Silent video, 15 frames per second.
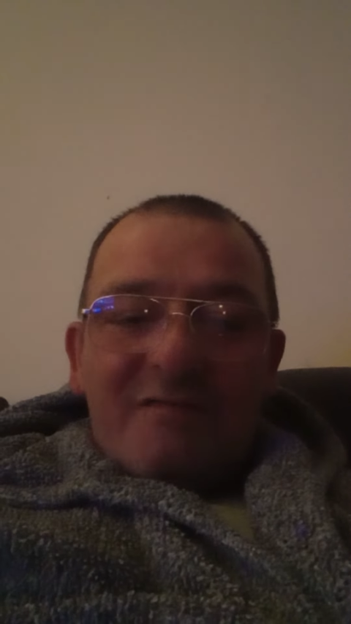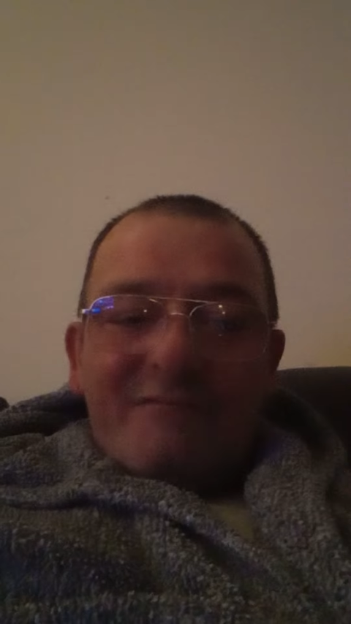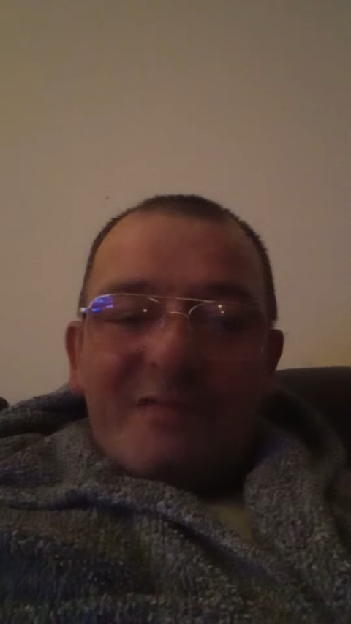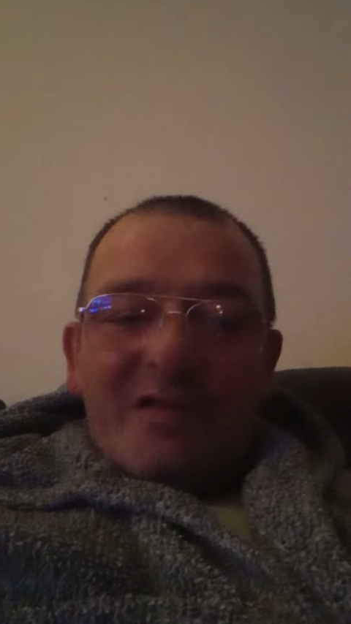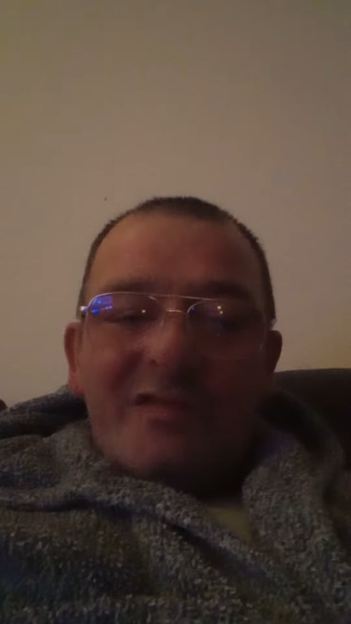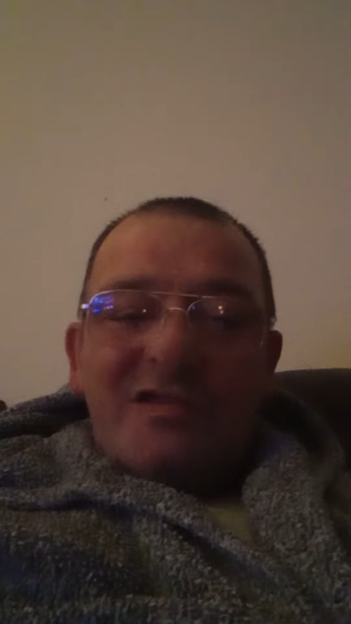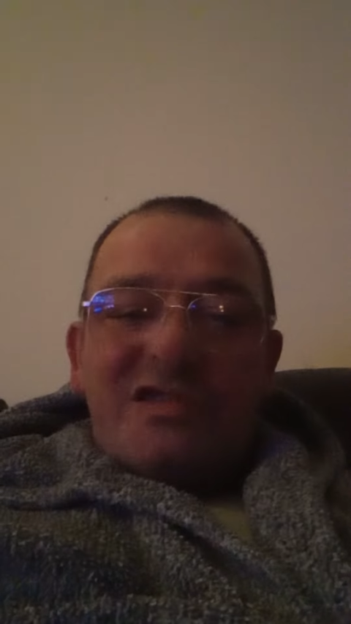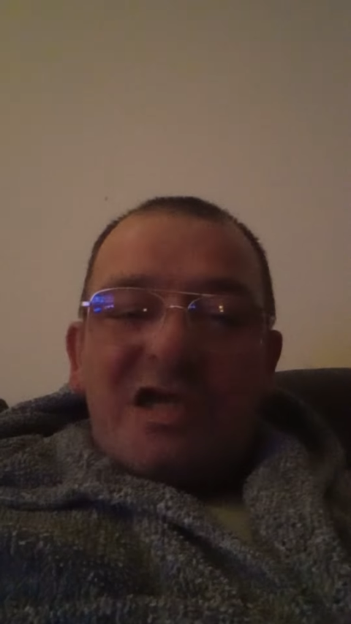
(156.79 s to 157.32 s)

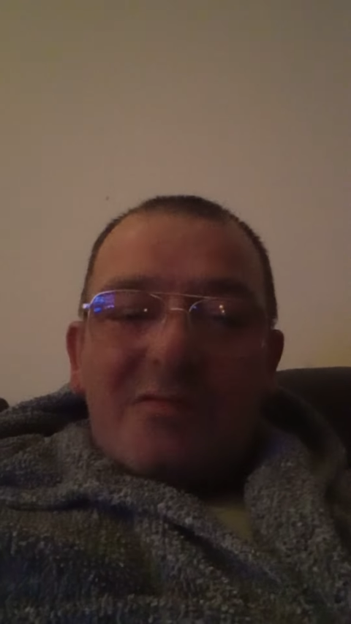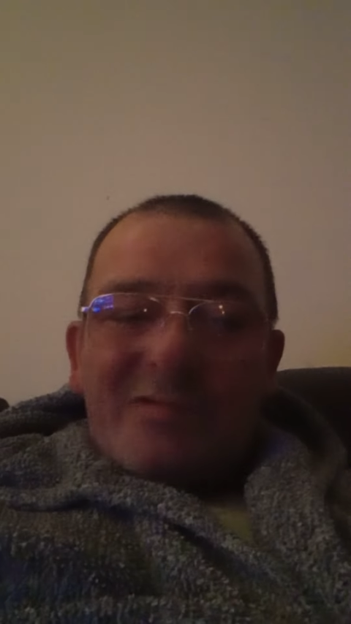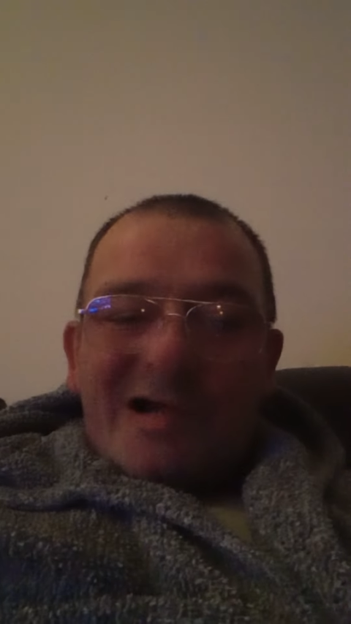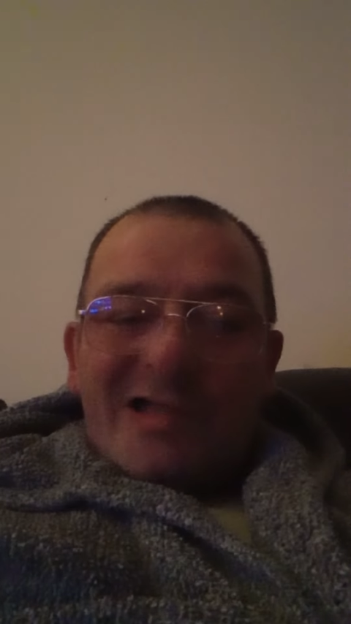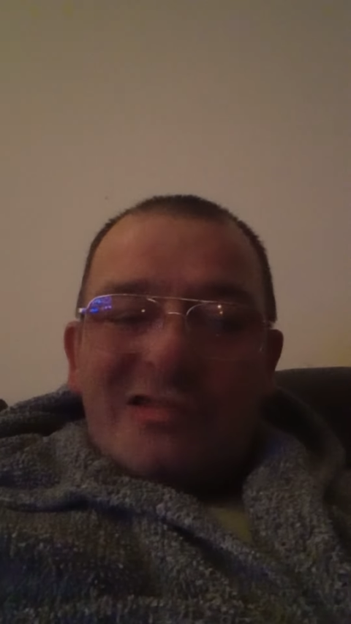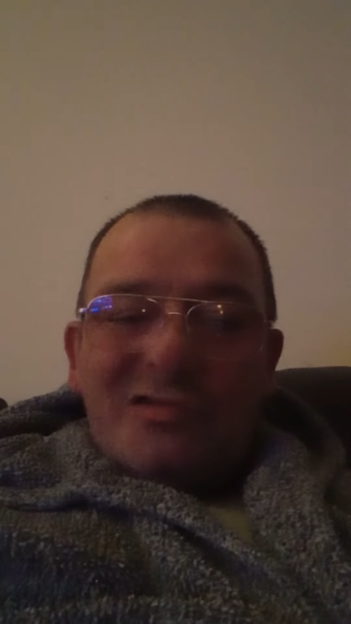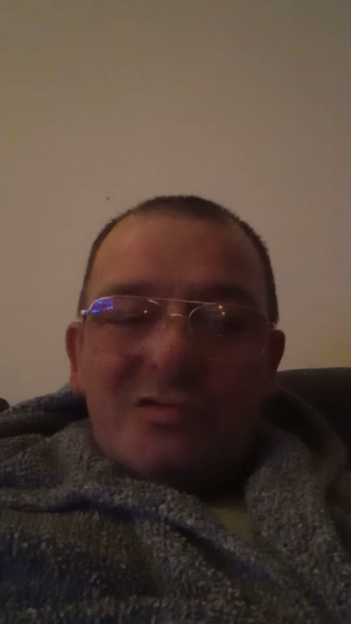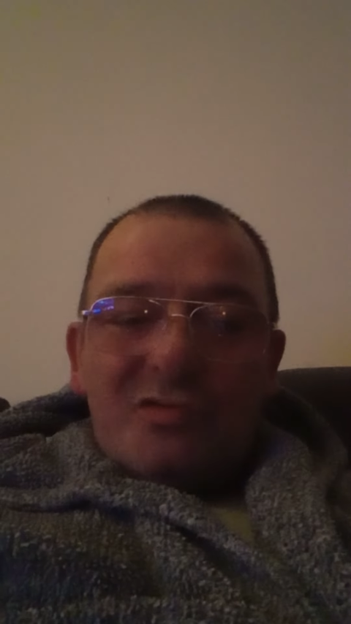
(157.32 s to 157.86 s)
Fully
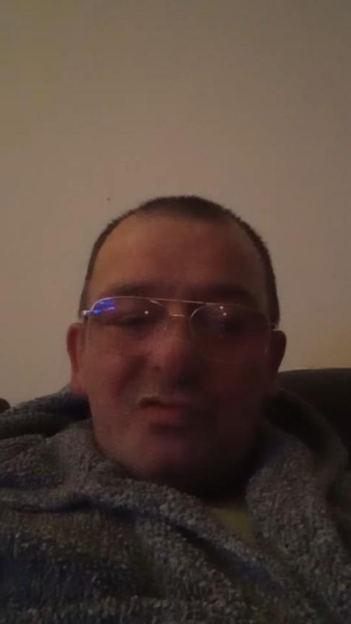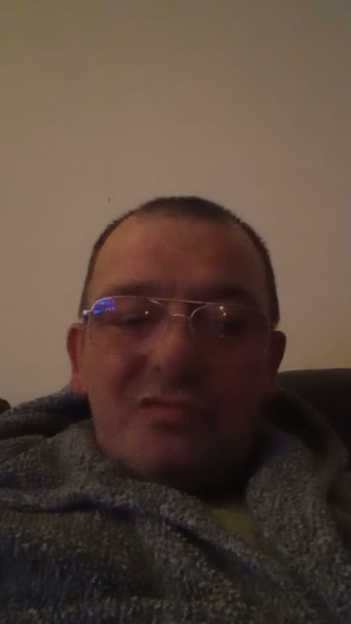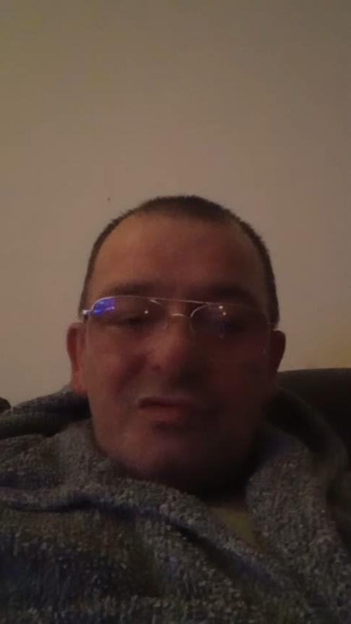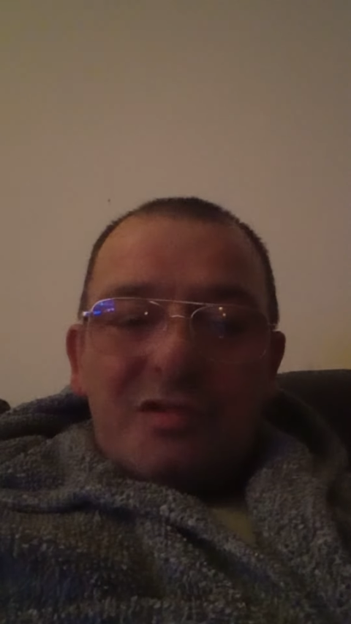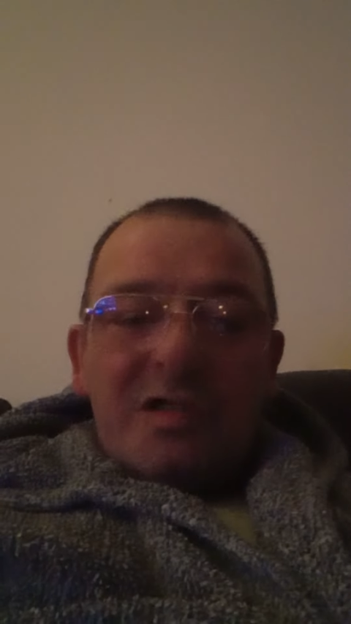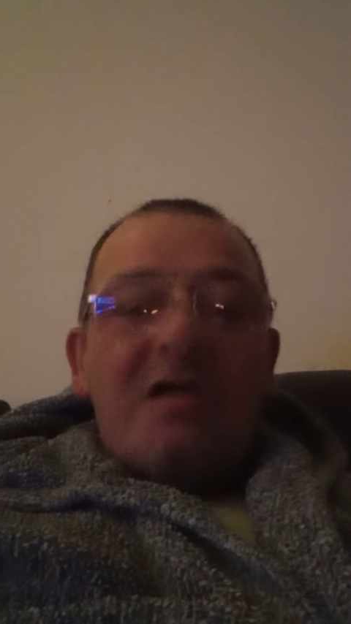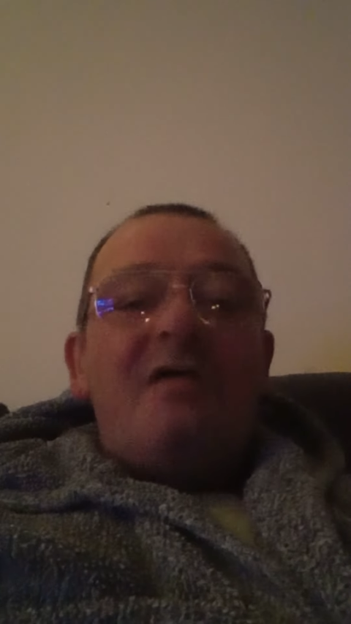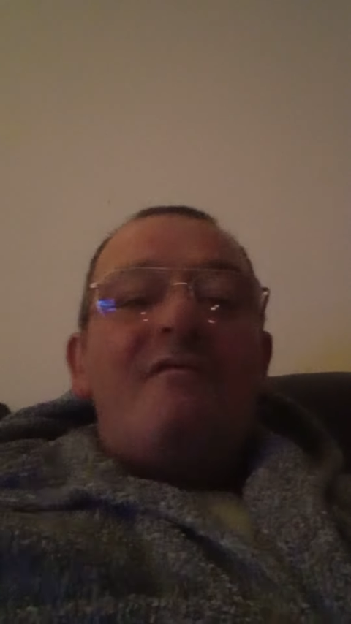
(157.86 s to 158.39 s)

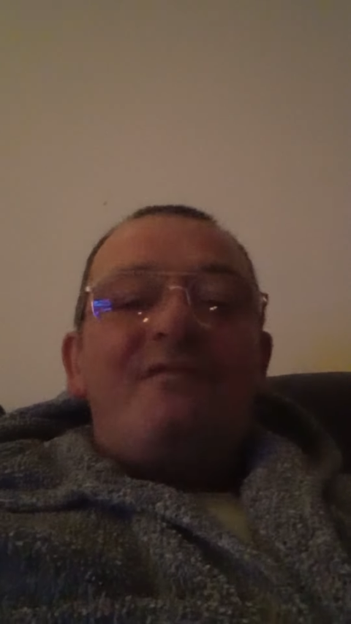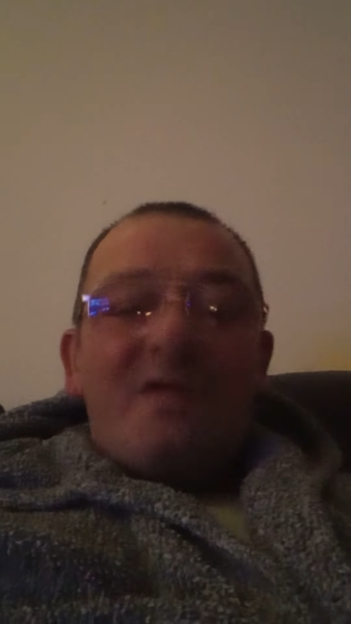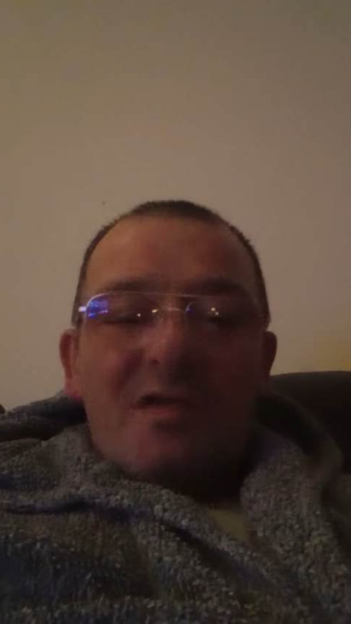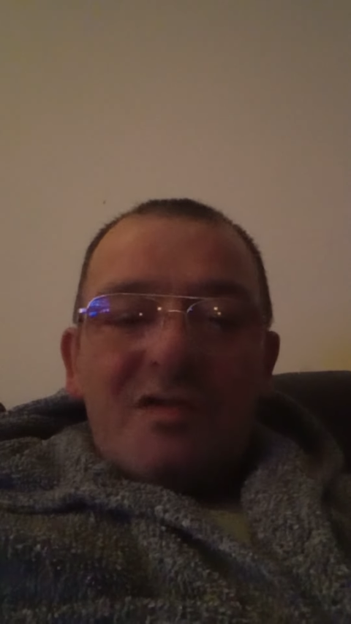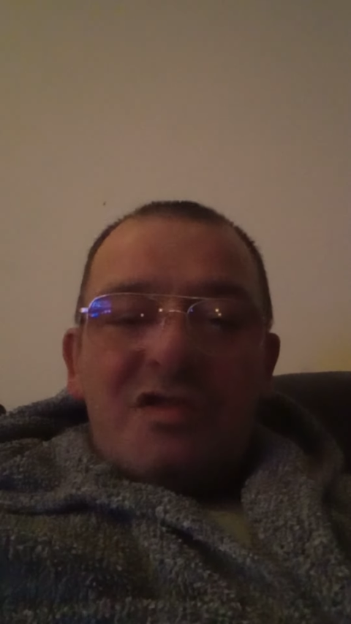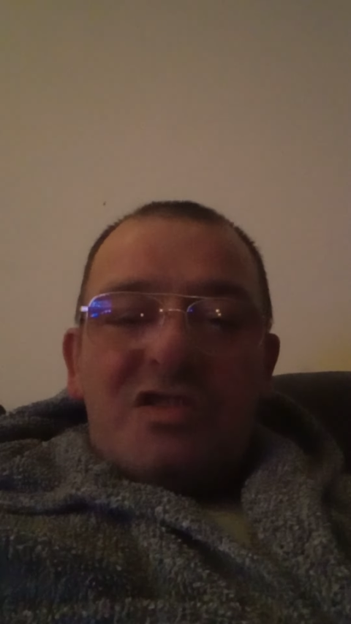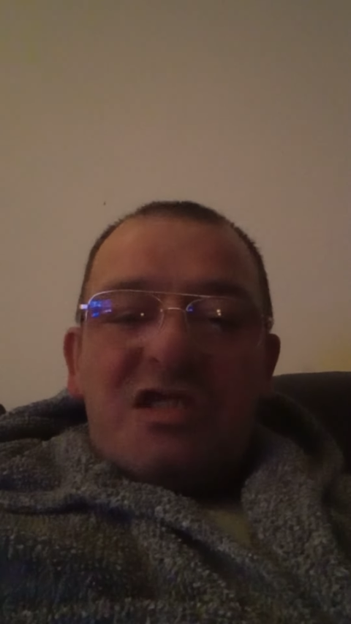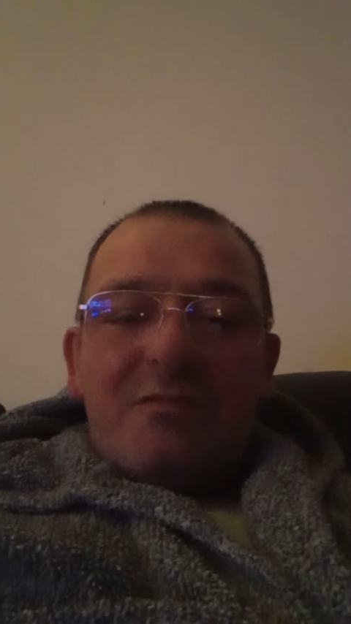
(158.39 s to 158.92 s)
commandoed.
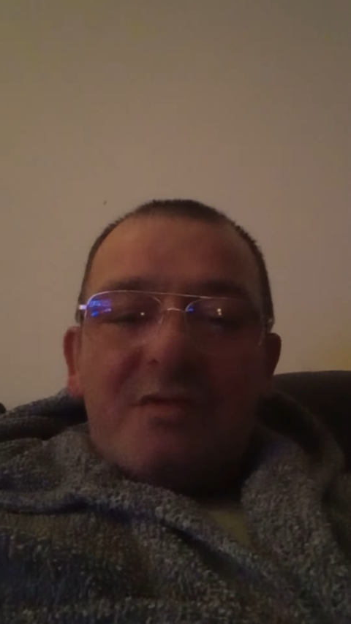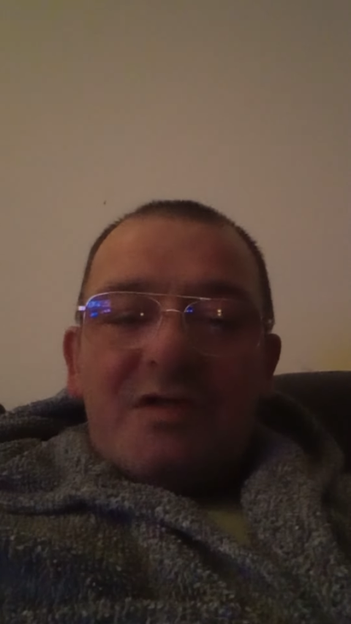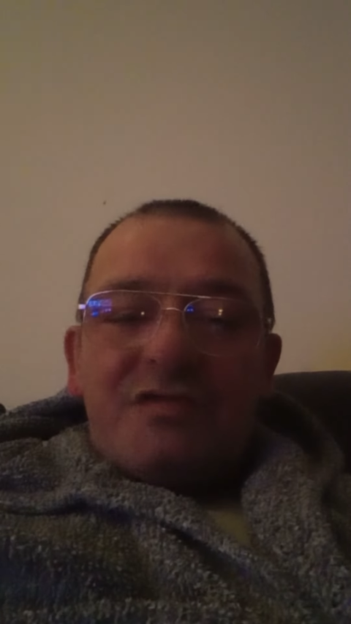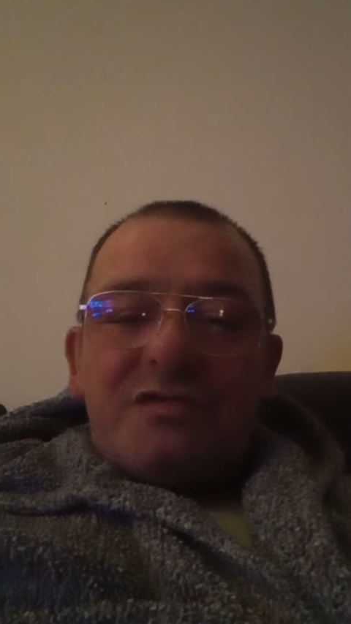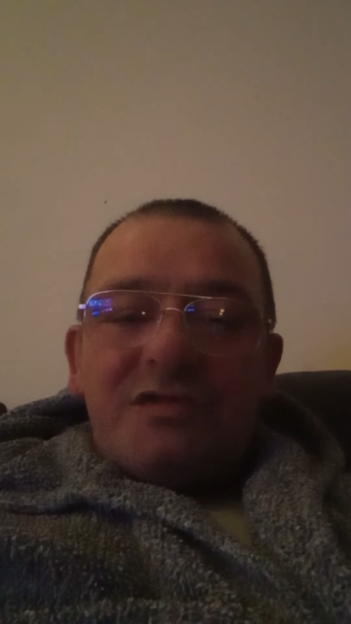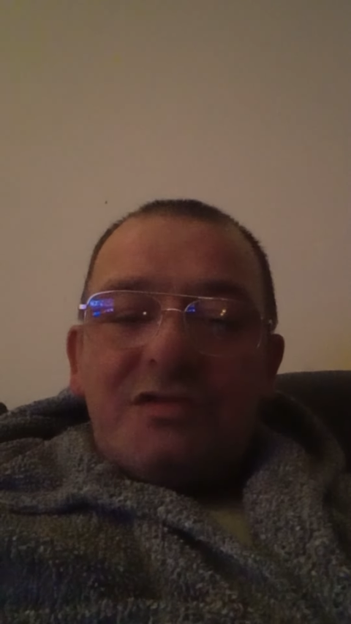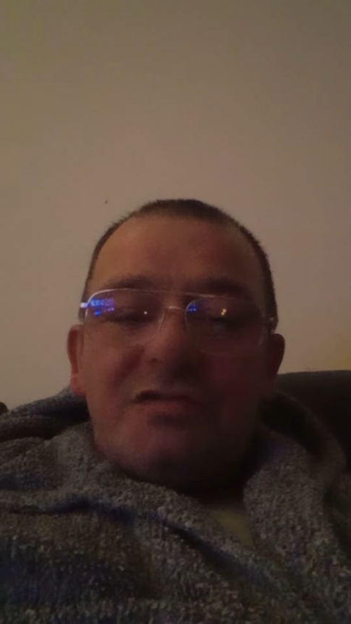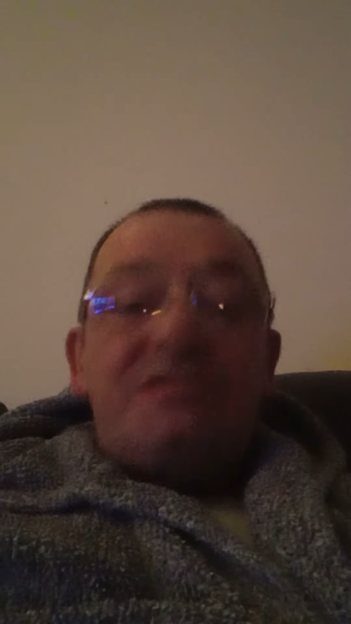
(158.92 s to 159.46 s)
Fully
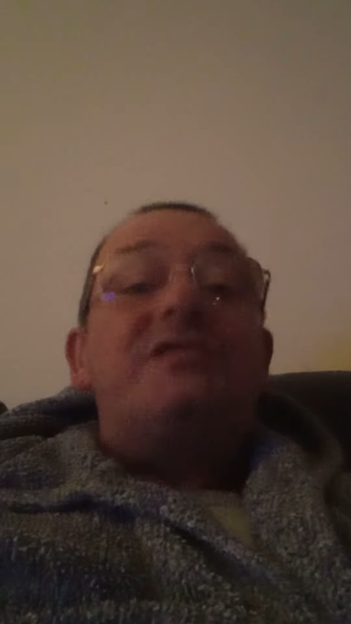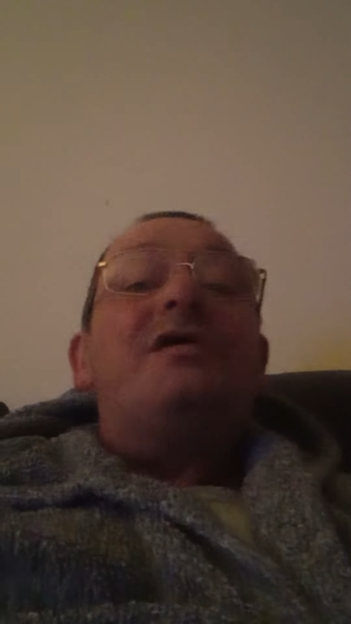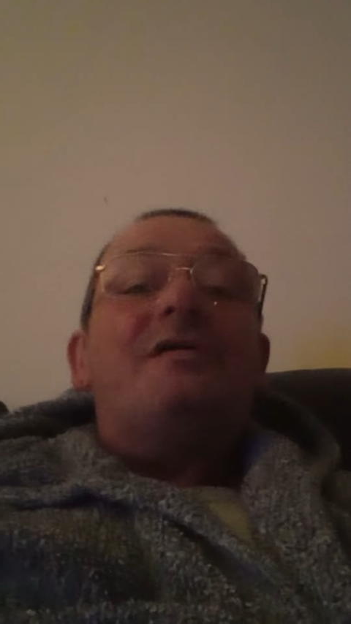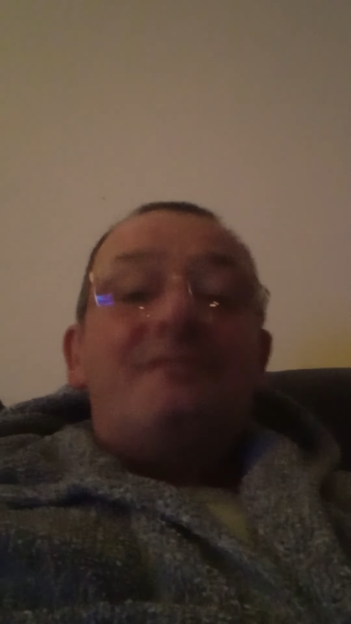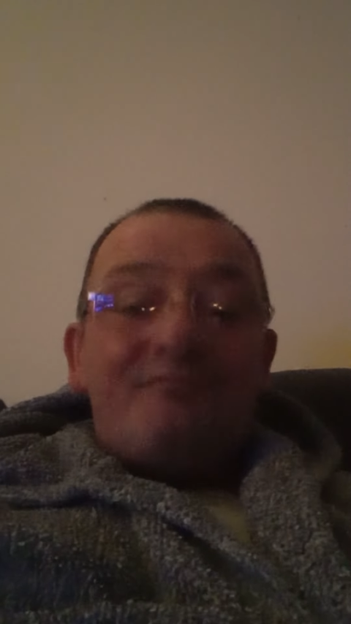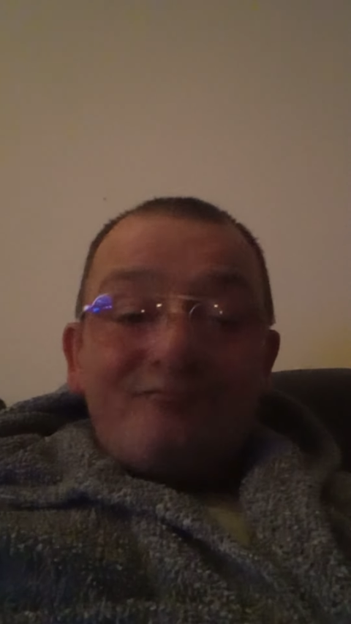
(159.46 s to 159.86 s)
committed.